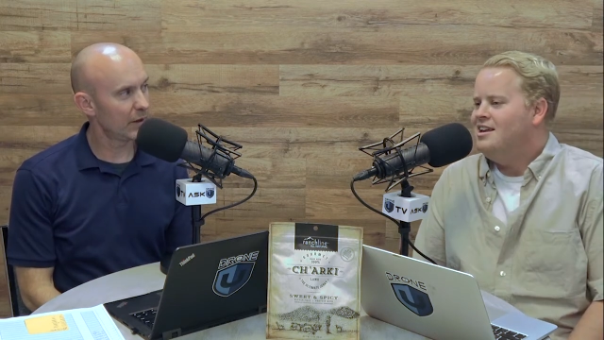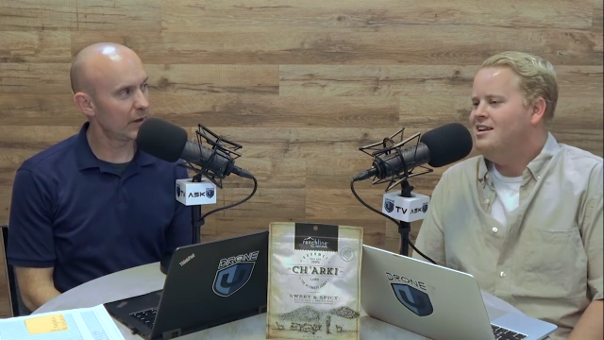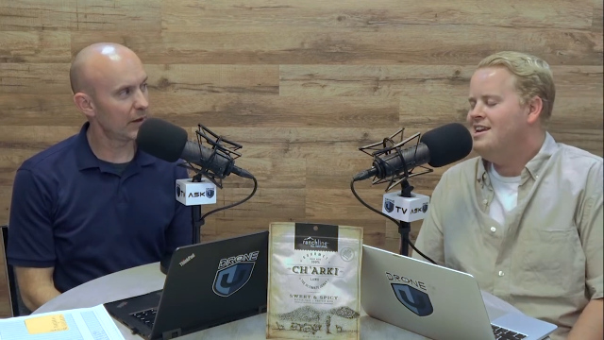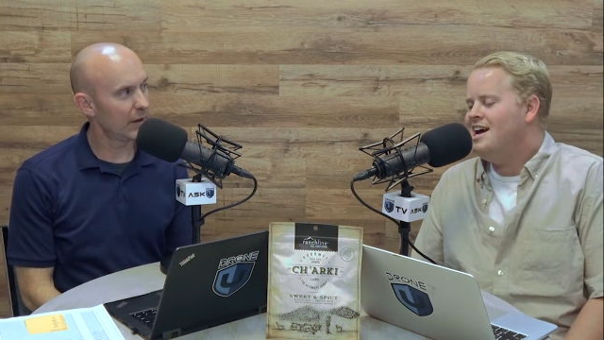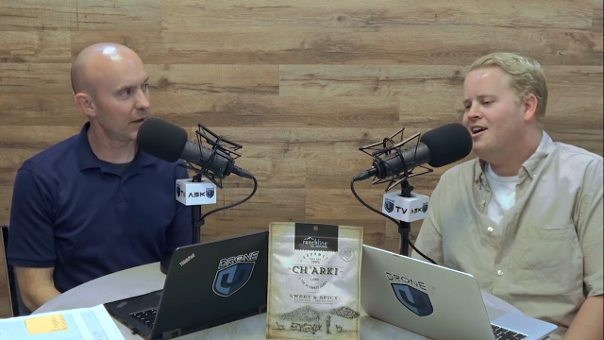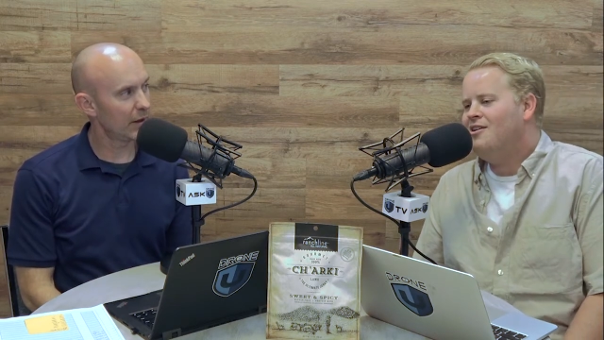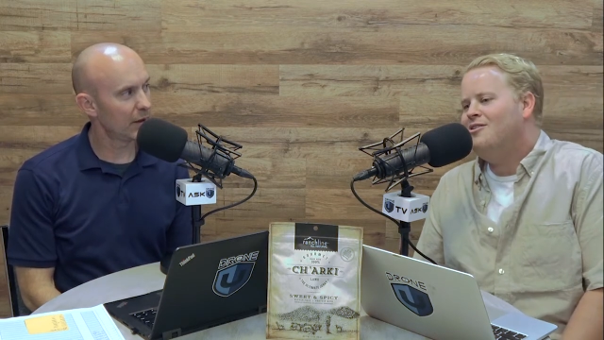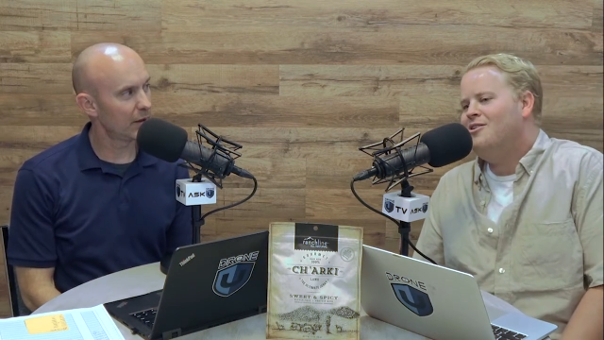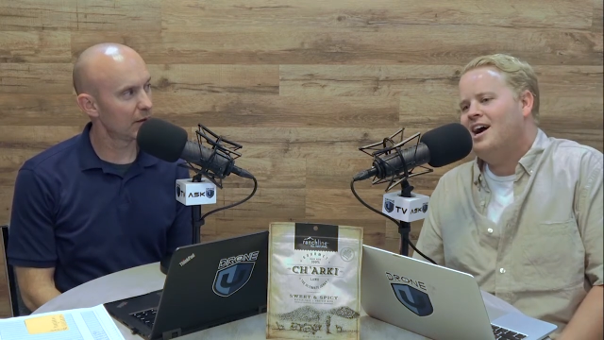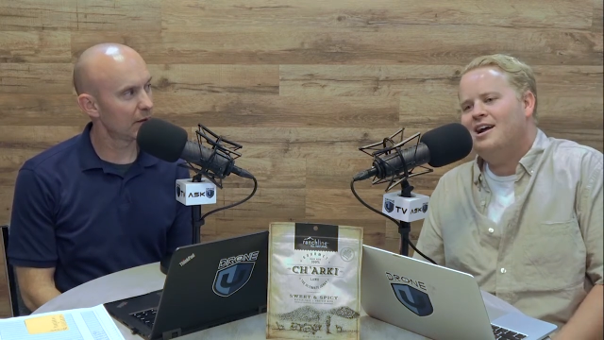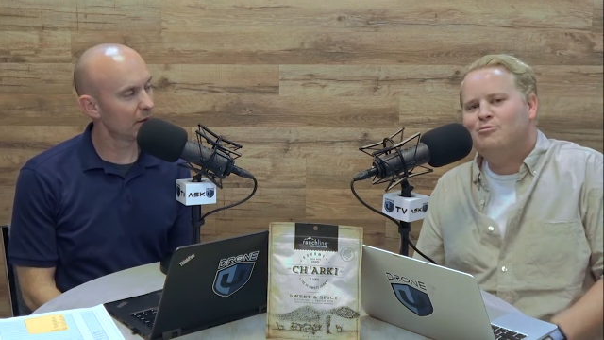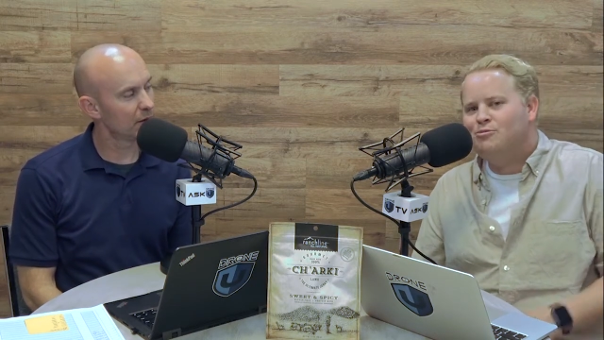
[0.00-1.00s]
Speaker 1: Now,
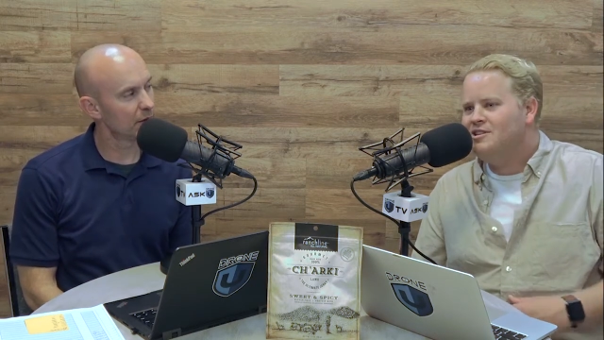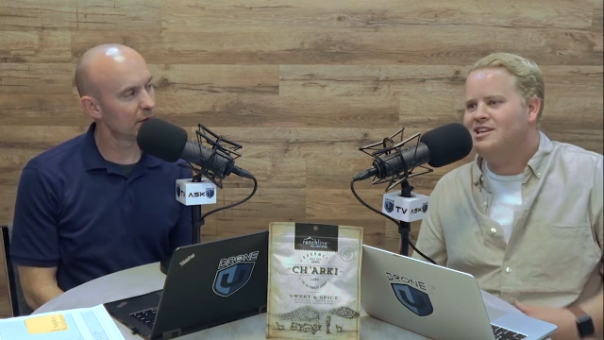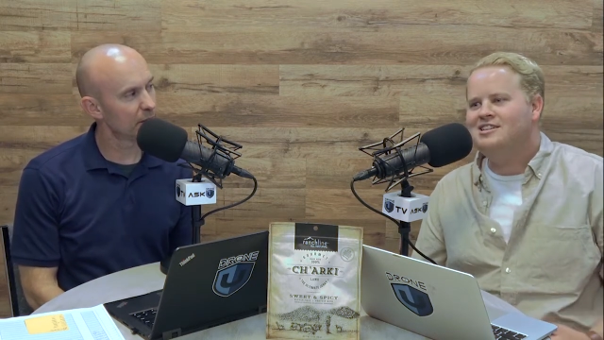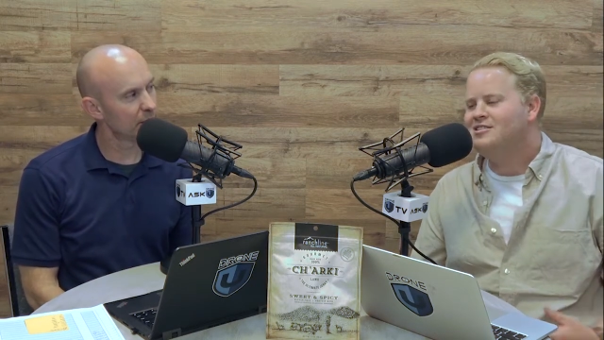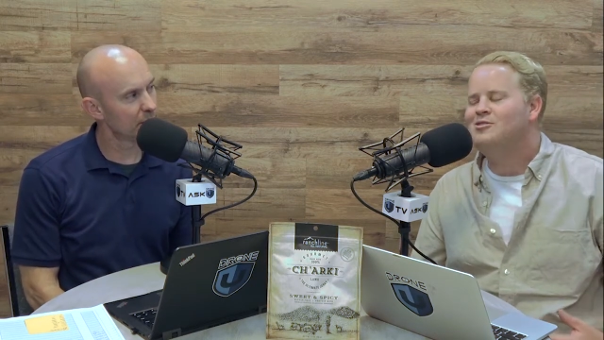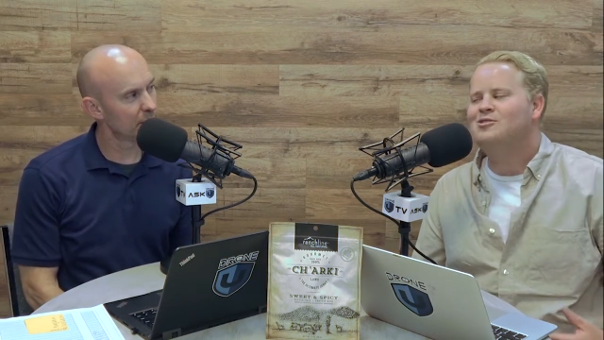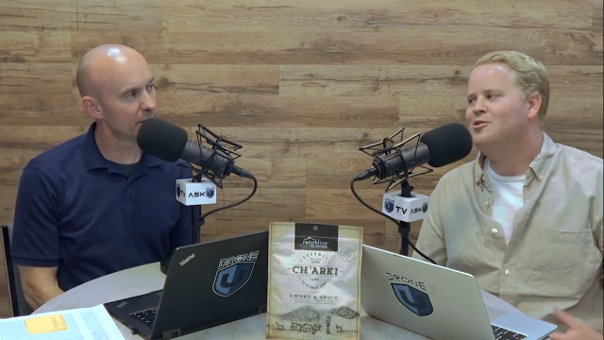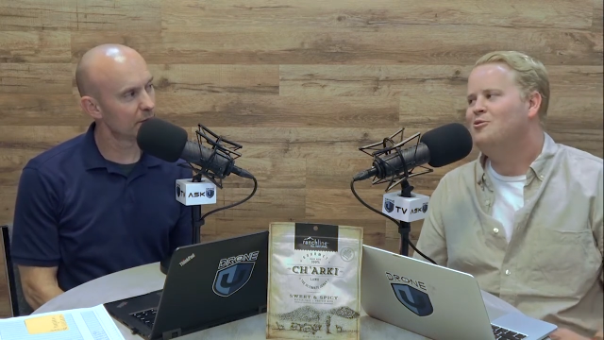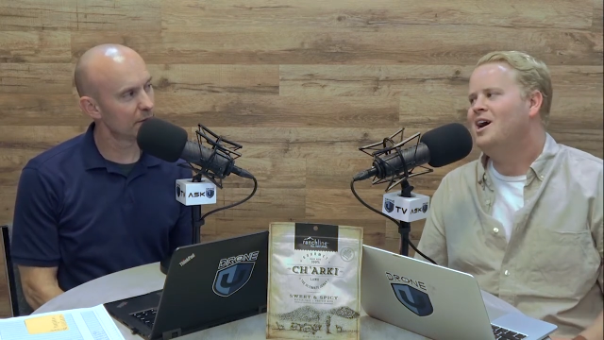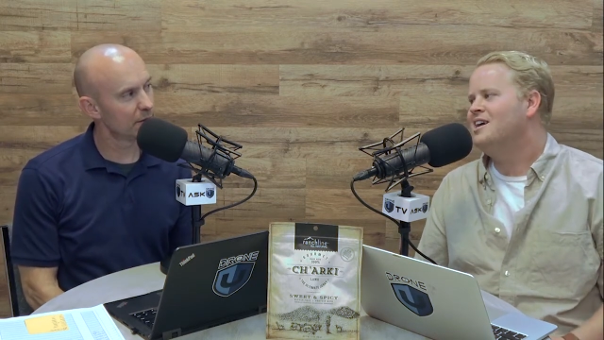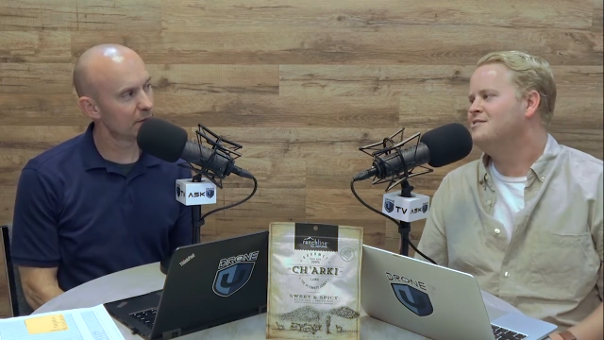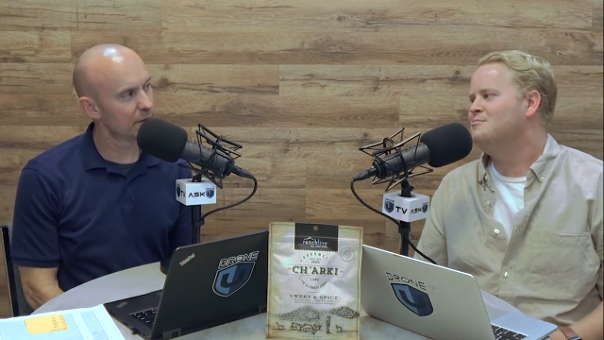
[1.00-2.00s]
I really don't know
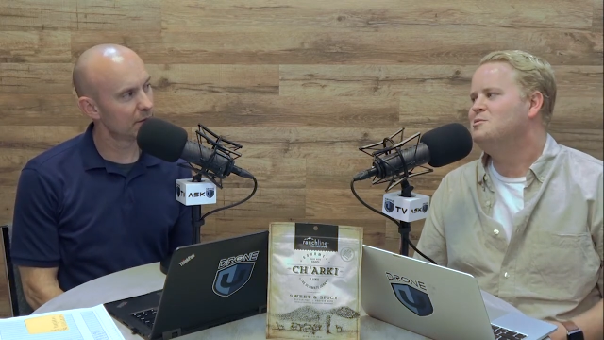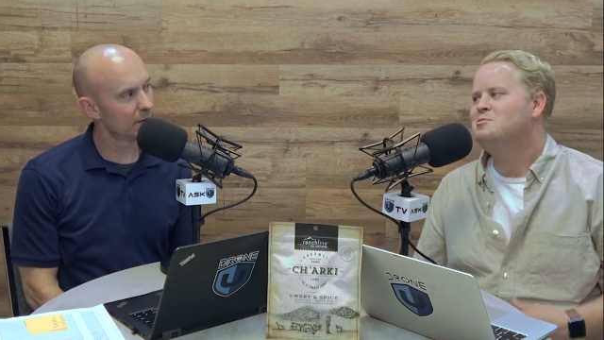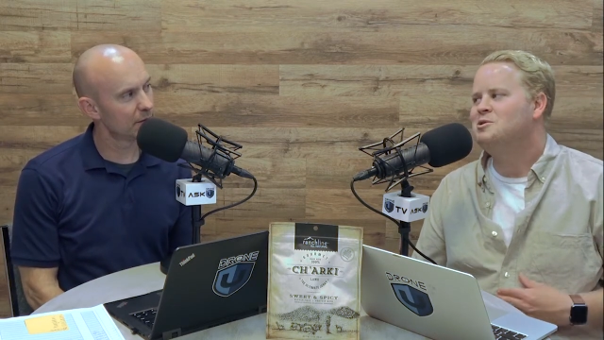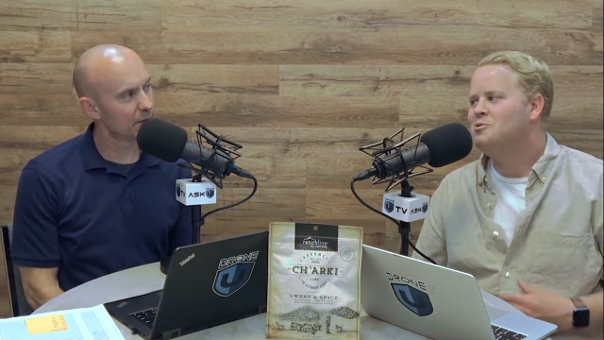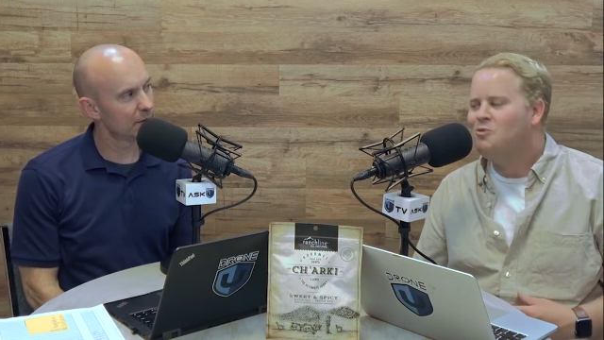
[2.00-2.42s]
why someone would